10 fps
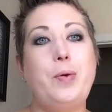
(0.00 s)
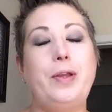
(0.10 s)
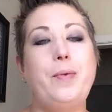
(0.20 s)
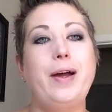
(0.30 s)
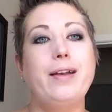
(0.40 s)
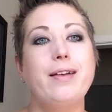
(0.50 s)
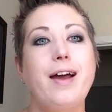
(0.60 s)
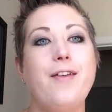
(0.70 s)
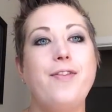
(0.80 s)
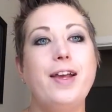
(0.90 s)
only one,
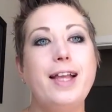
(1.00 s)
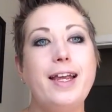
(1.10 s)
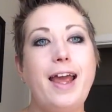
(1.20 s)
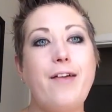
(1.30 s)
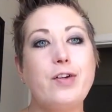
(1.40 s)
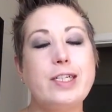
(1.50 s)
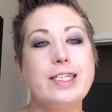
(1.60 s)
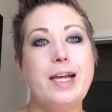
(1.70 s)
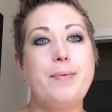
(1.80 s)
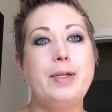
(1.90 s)
I feel like ever
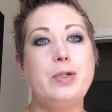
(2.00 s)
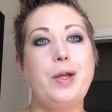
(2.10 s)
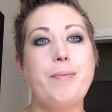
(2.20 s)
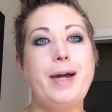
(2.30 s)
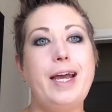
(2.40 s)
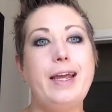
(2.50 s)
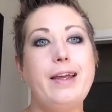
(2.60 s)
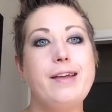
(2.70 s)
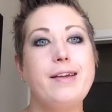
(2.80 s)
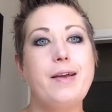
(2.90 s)
since I've been doing
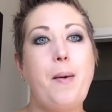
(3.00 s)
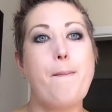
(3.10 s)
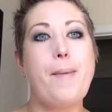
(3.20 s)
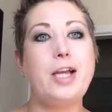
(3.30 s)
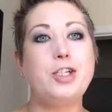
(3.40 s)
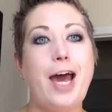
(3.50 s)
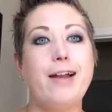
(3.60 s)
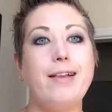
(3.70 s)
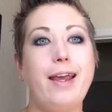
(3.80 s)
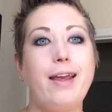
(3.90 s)
my
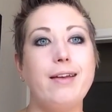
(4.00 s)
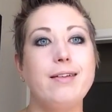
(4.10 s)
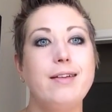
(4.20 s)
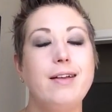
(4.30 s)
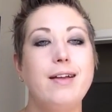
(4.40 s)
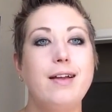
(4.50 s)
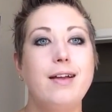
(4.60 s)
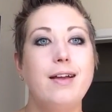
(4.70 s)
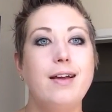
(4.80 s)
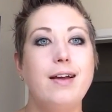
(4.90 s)
chatelaine,
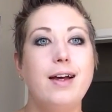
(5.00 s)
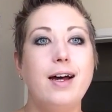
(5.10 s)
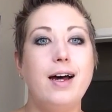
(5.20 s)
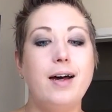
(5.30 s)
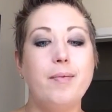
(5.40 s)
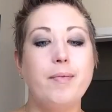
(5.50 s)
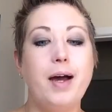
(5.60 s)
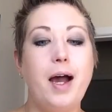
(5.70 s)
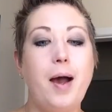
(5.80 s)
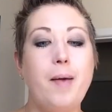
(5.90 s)
I'm
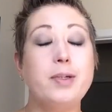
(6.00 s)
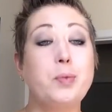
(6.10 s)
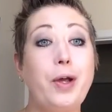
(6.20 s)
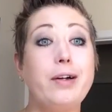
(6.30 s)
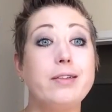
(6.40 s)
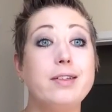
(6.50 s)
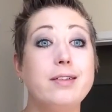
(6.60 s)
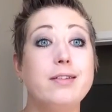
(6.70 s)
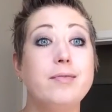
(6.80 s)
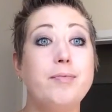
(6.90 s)
spoiled
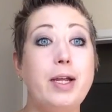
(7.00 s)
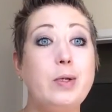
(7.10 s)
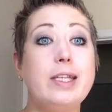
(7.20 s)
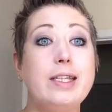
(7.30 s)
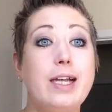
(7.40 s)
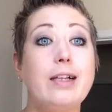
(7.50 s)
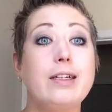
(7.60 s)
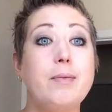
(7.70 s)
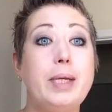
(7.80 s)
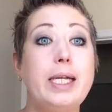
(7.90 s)
by using the
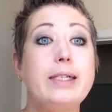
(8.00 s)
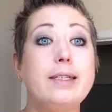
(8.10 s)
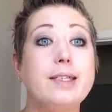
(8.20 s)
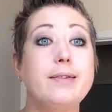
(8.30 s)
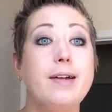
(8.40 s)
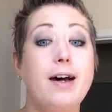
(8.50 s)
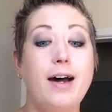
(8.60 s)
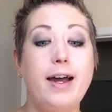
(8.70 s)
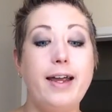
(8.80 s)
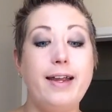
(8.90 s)
Delica beads.
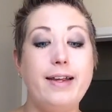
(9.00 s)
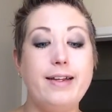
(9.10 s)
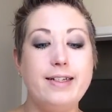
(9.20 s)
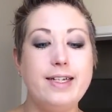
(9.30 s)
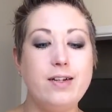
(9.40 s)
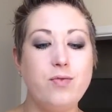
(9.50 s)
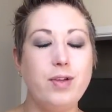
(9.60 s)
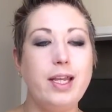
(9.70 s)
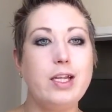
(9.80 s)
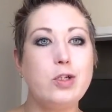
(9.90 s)
I didn't
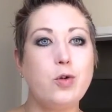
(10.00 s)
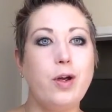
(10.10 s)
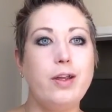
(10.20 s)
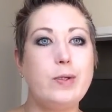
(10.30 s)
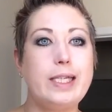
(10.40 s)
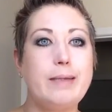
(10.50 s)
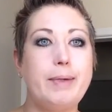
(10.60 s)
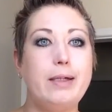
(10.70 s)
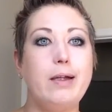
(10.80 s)
really enjoy using the Mill